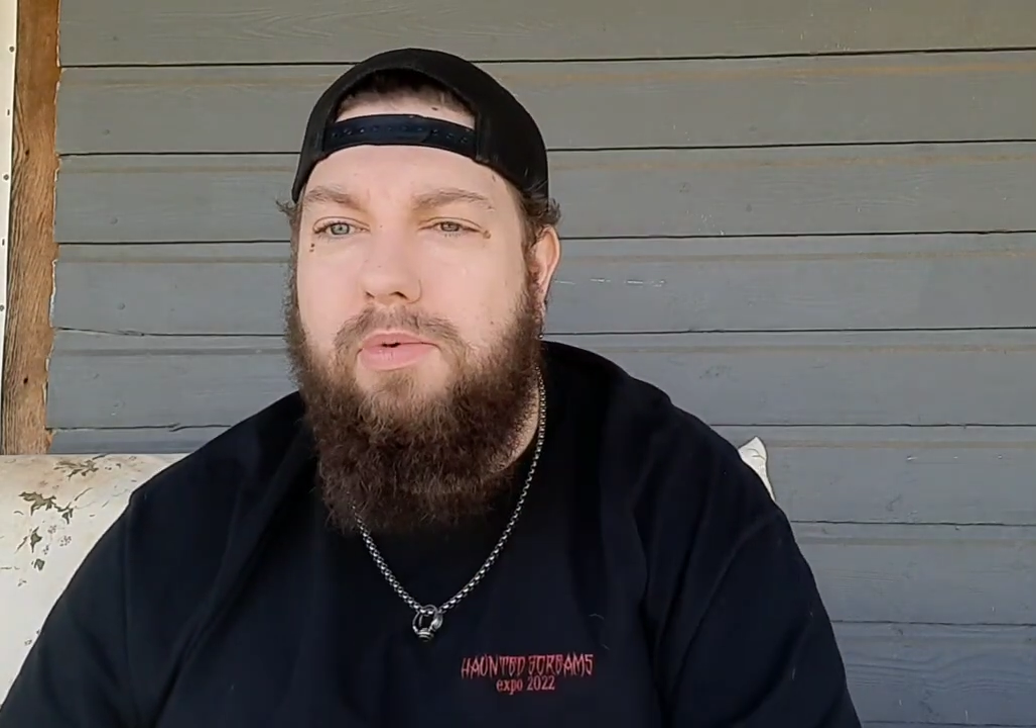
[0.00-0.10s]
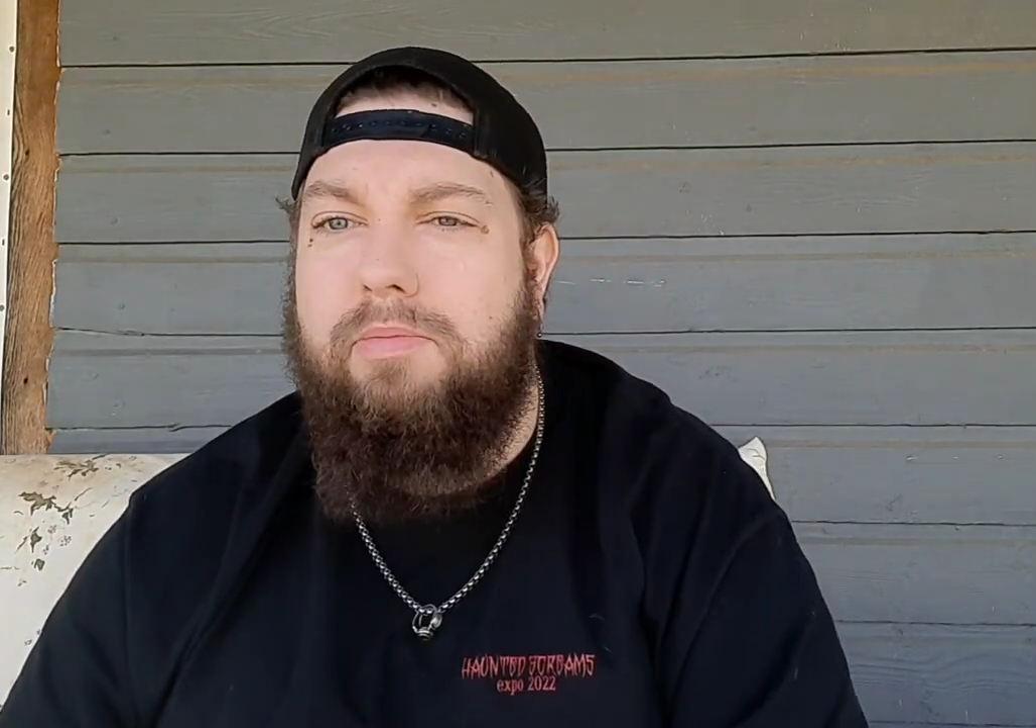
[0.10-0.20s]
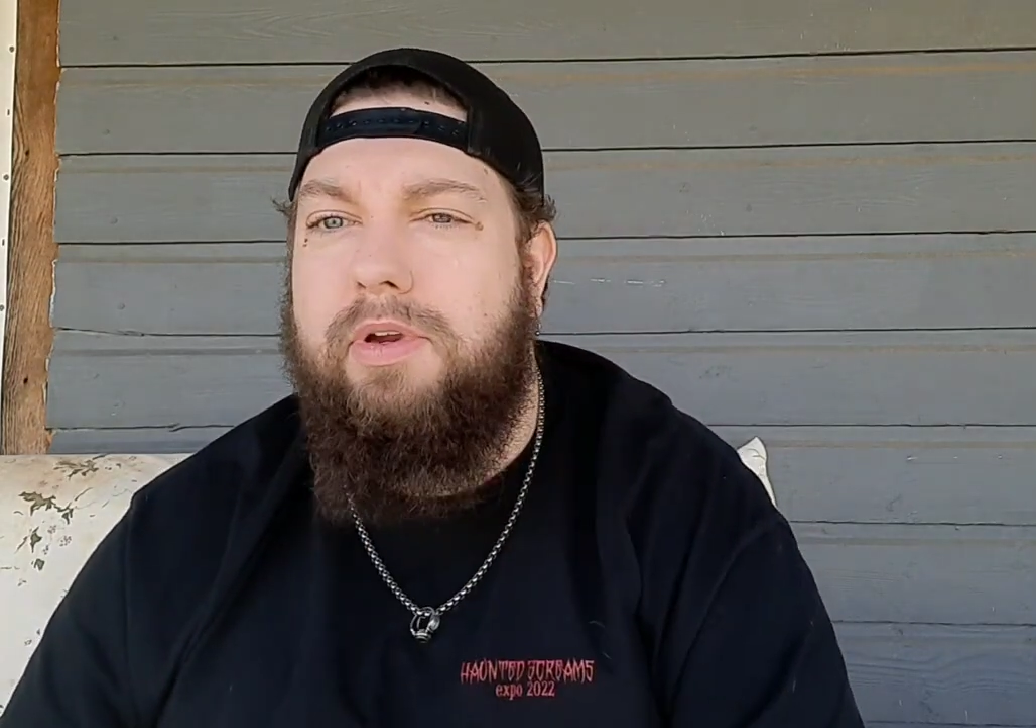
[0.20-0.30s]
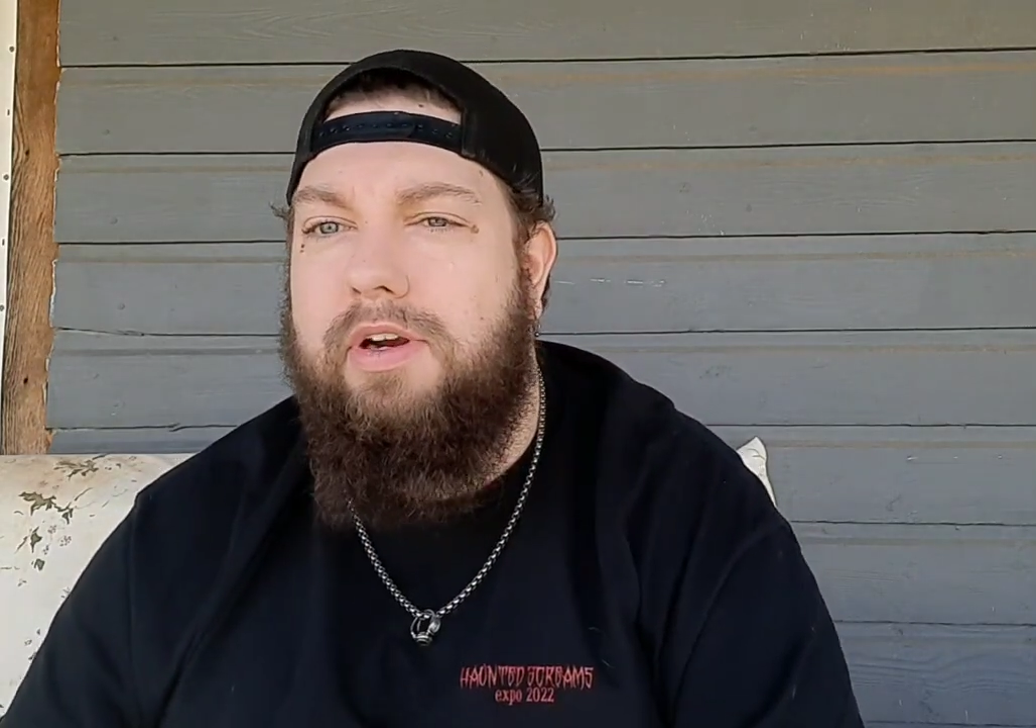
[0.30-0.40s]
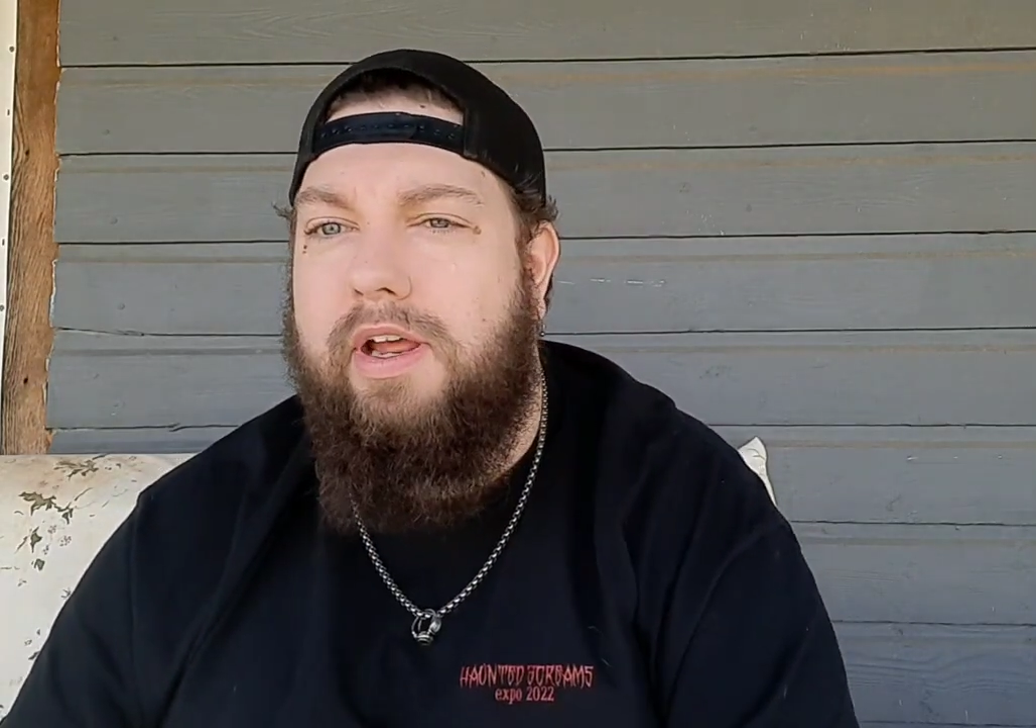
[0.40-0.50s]
my
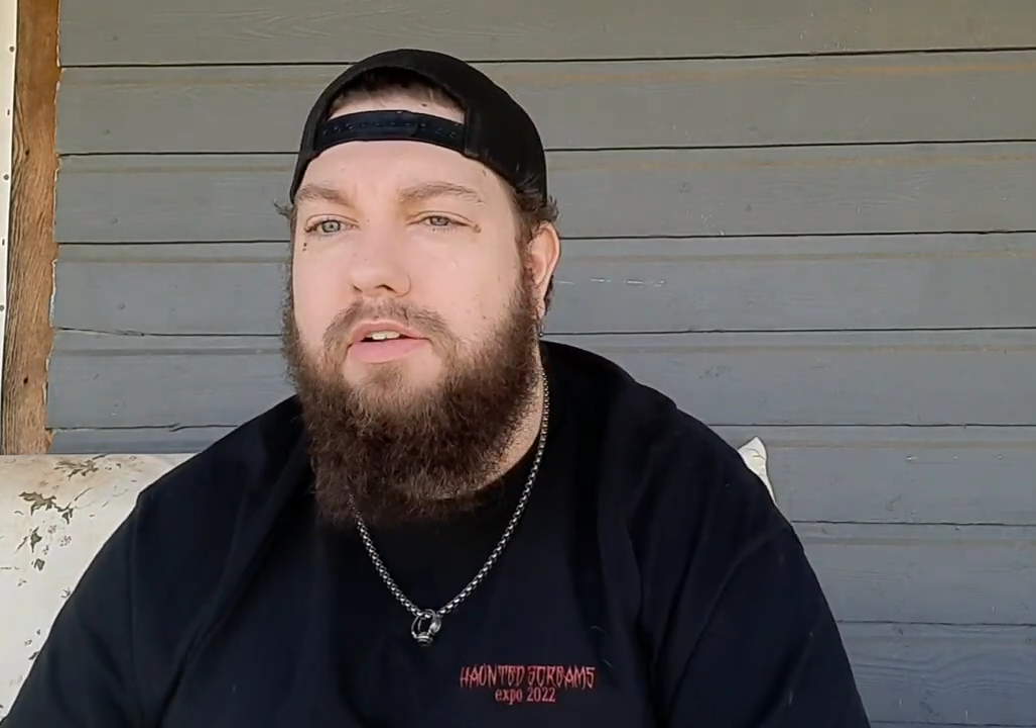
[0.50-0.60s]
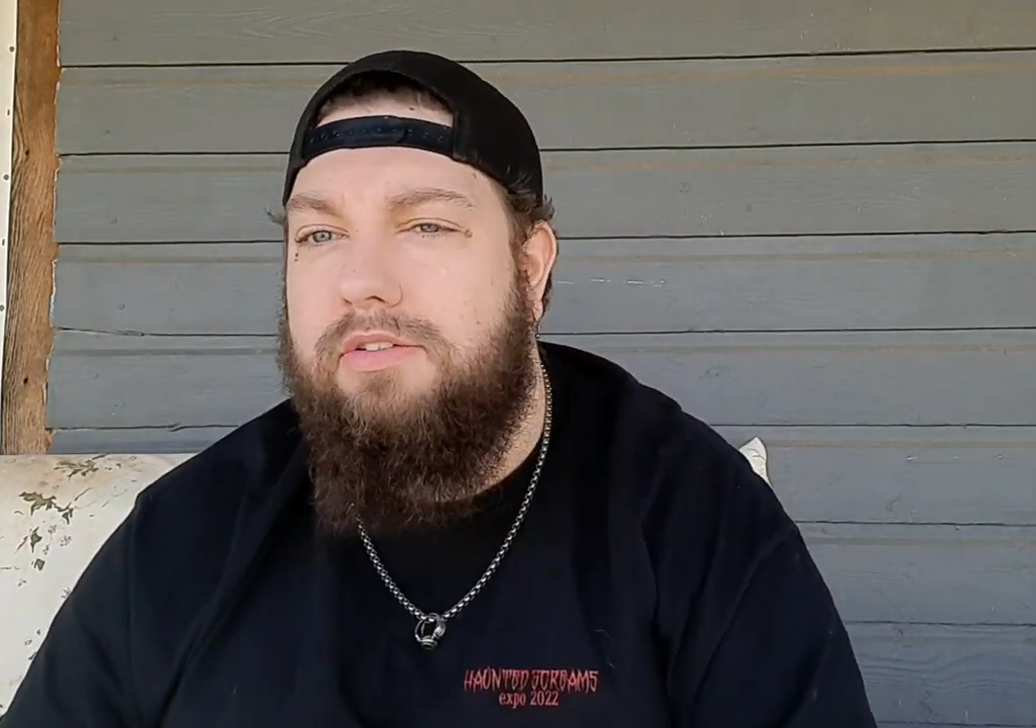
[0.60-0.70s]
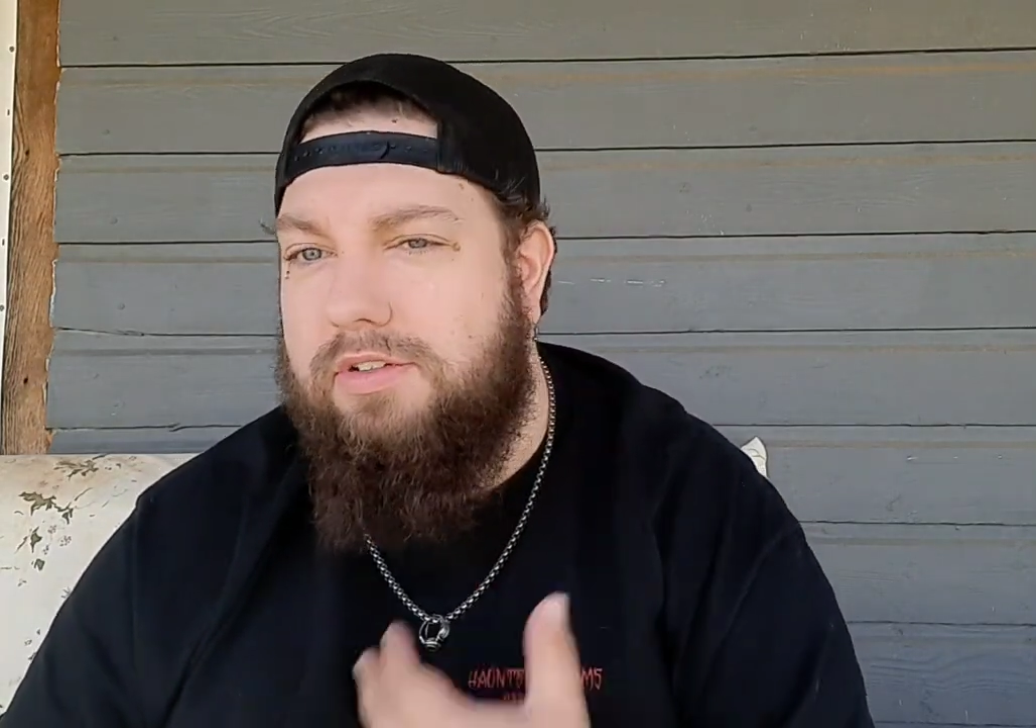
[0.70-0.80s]
beard out